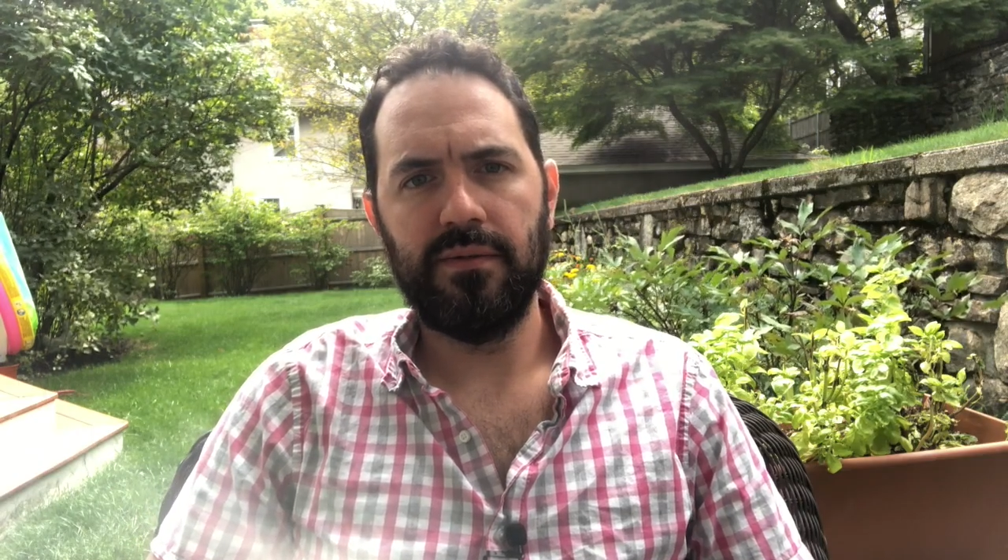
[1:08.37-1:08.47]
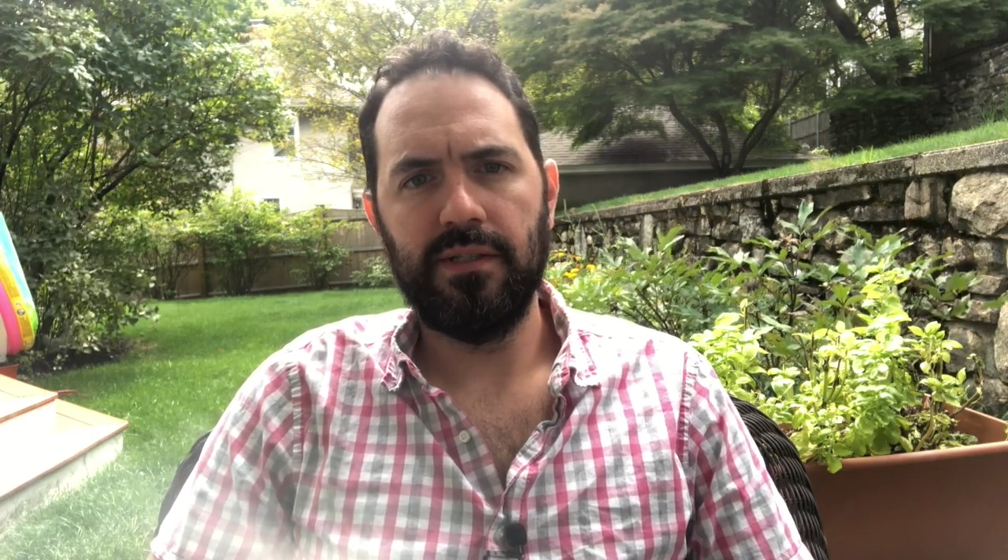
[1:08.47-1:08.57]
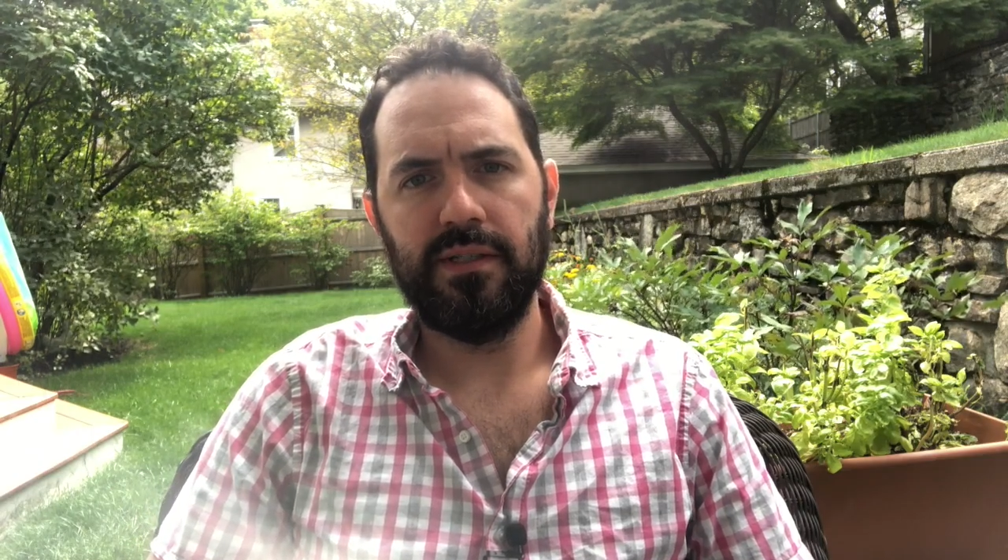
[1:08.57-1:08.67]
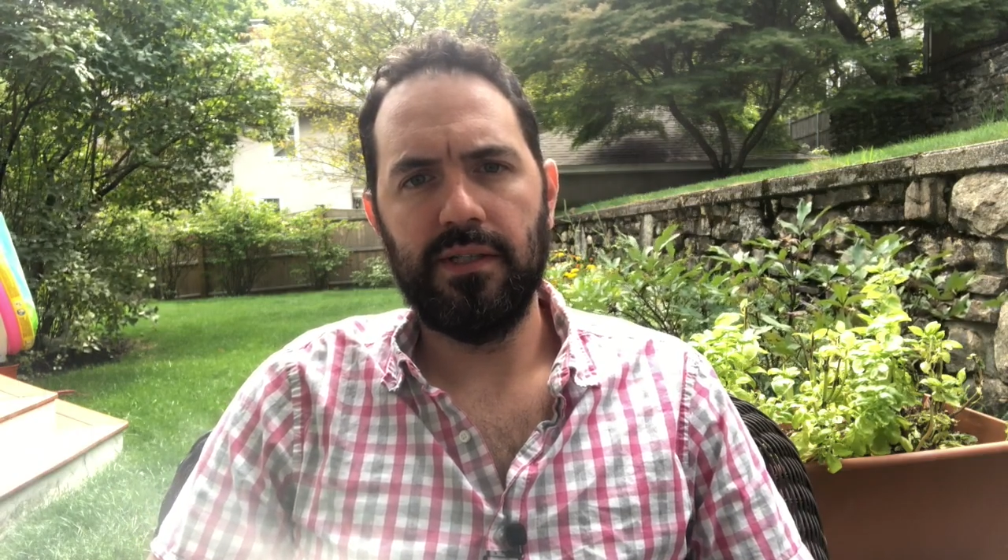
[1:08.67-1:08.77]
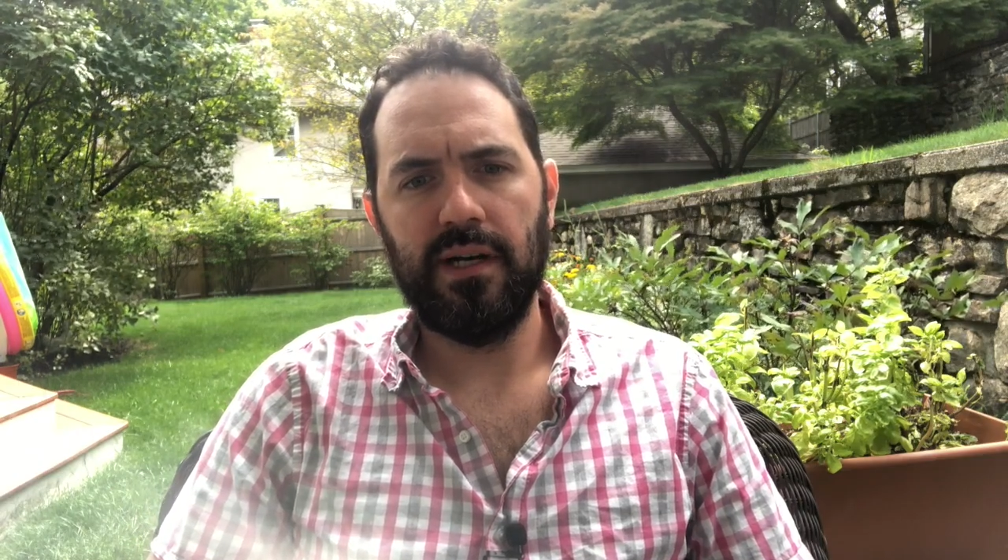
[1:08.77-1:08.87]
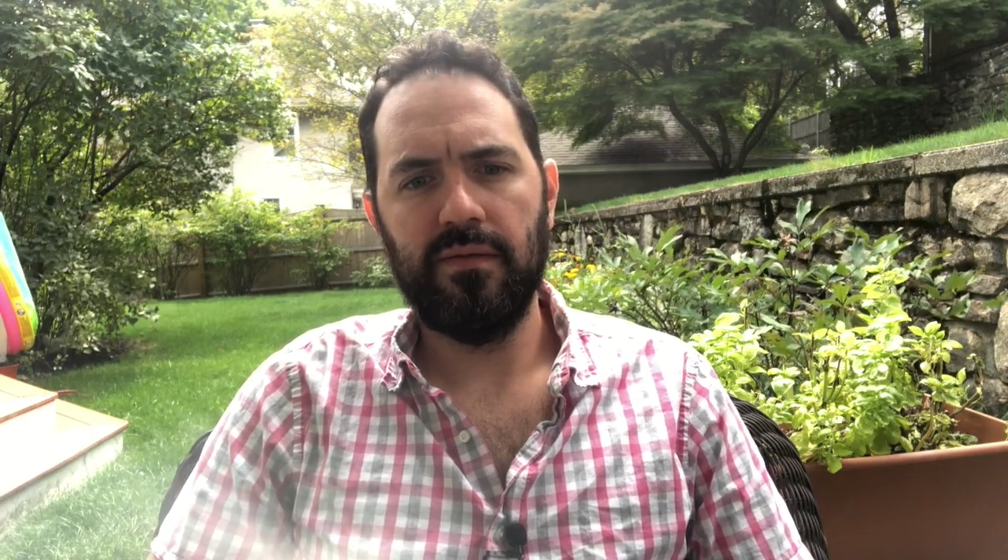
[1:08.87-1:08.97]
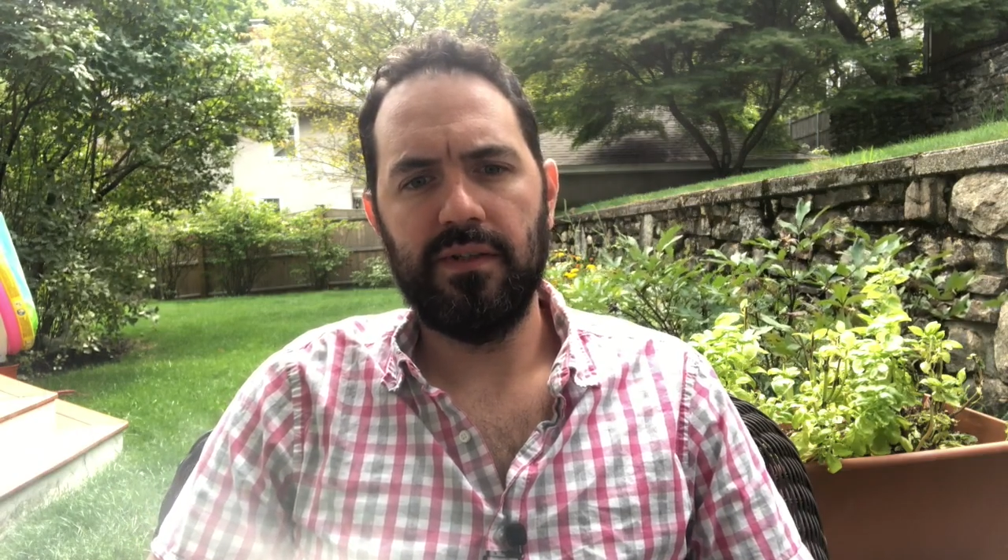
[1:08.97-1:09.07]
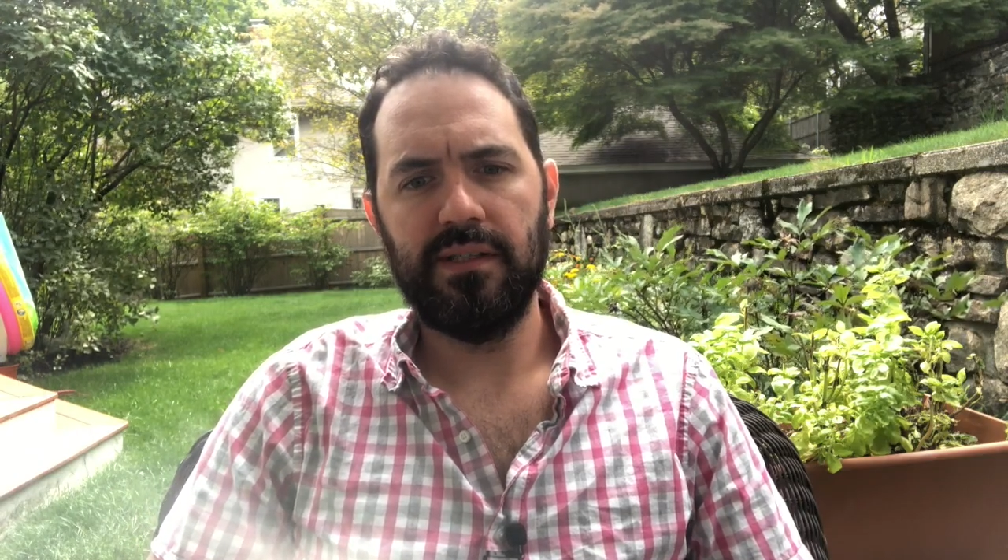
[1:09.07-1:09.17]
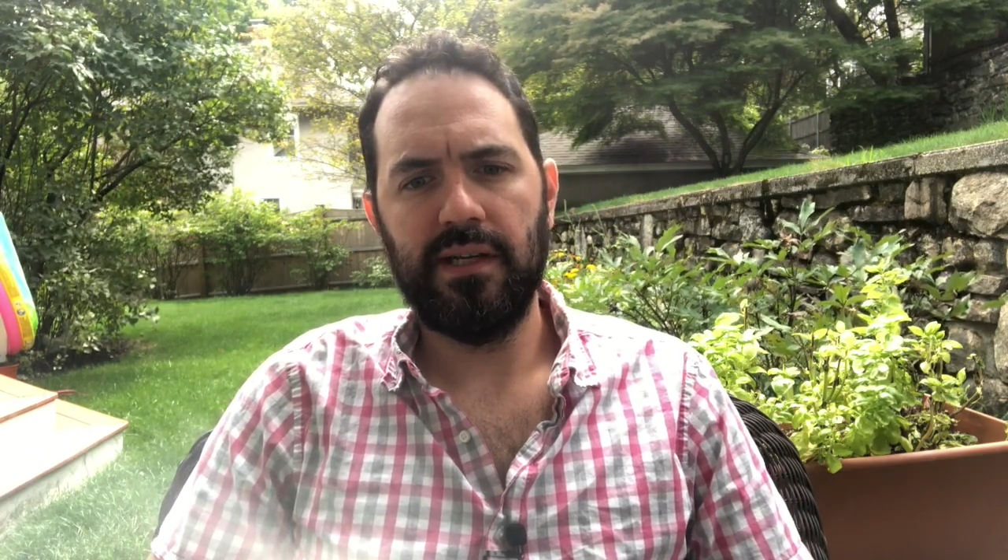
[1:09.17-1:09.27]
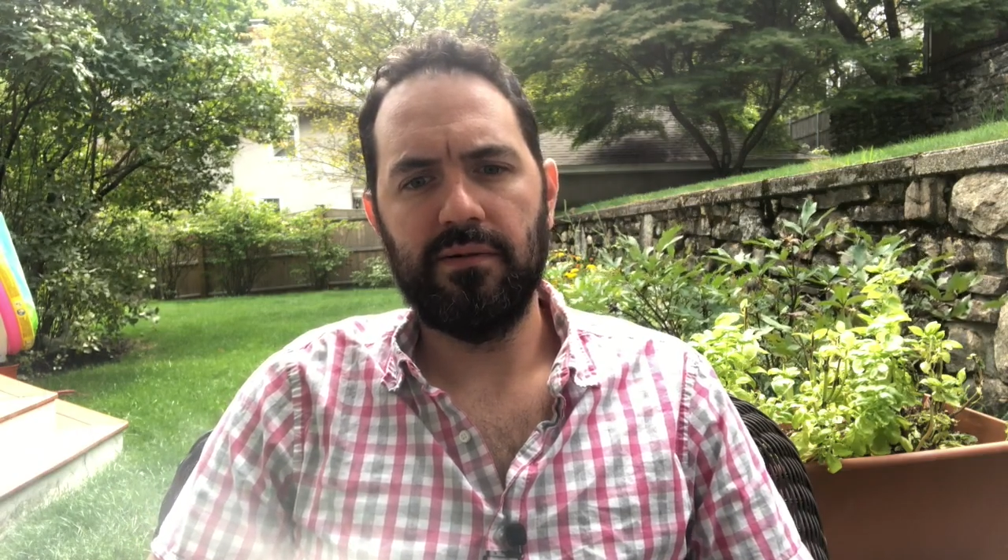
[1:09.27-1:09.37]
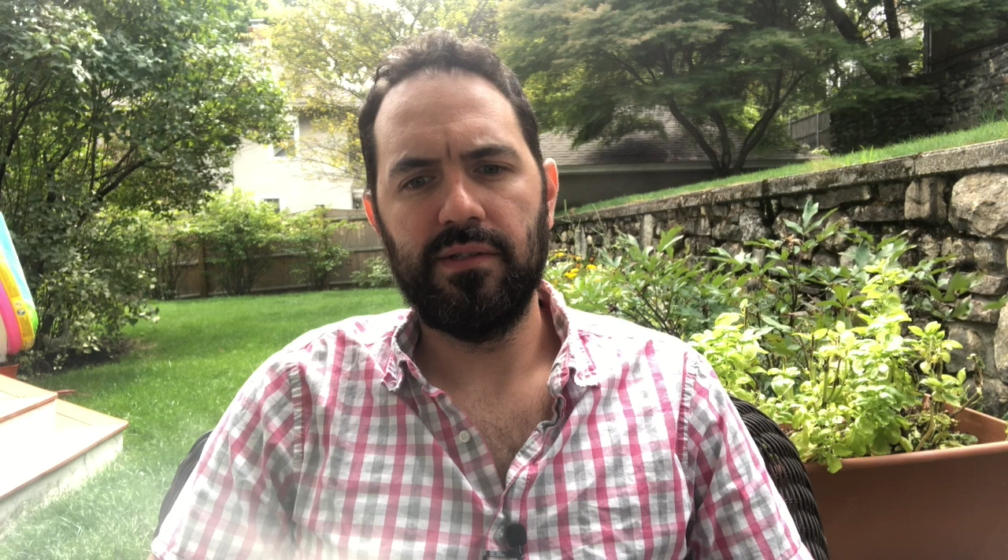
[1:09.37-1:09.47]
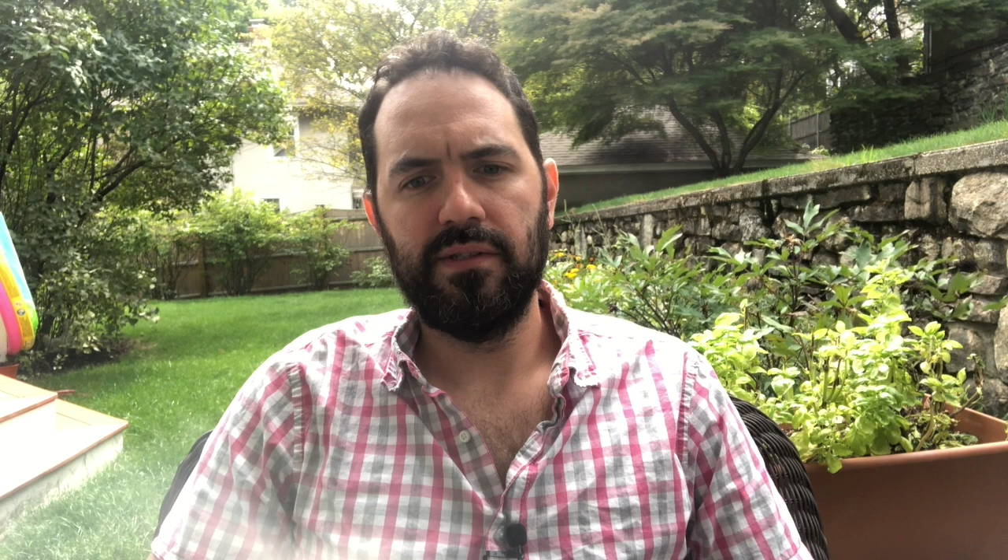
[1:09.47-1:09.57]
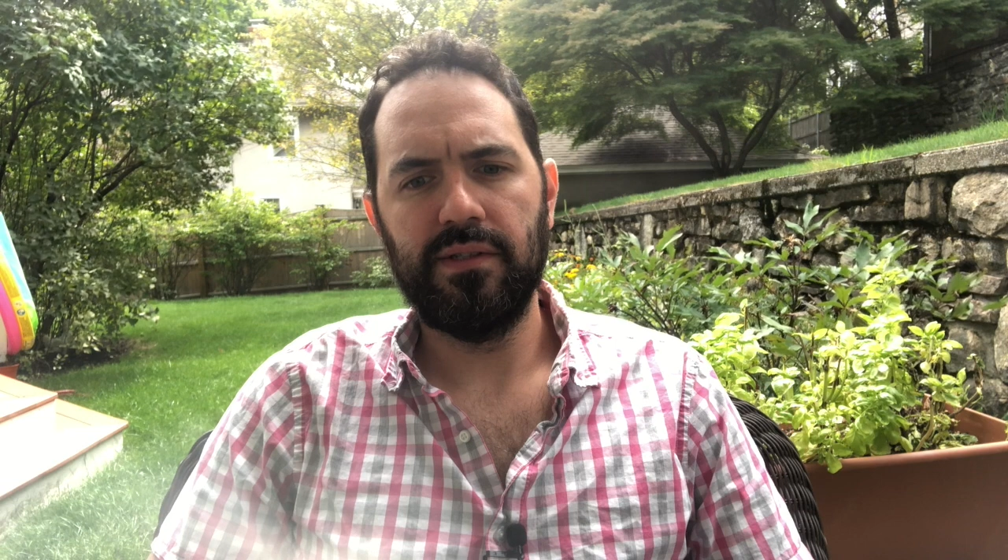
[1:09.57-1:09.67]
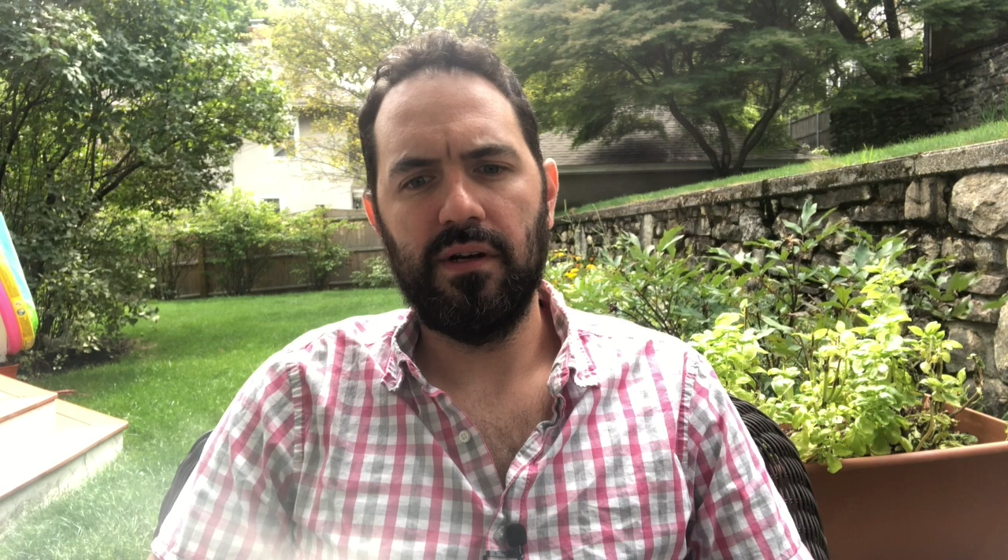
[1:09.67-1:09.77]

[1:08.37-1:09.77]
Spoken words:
see how these languages